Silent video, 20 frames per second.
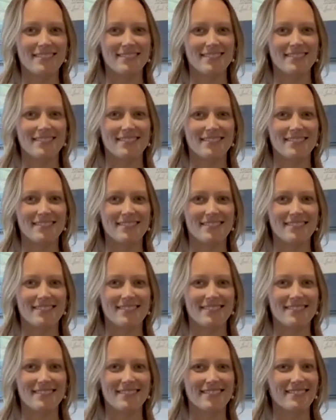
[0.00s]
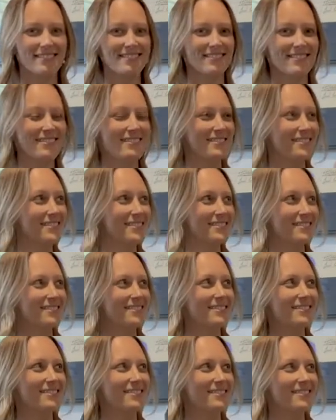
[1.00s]

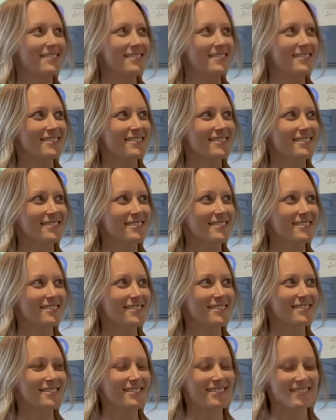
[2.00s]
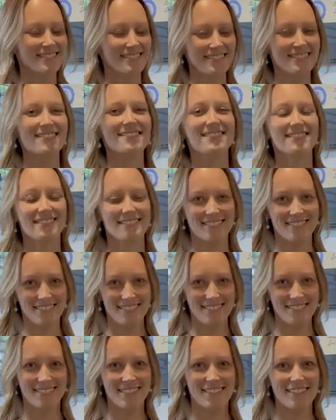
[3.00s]

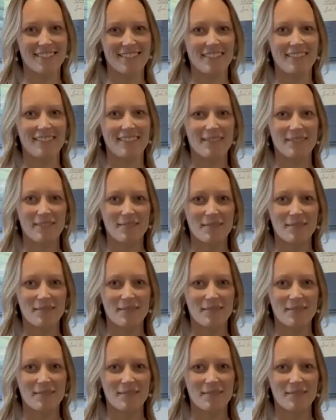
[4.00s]
[no speech]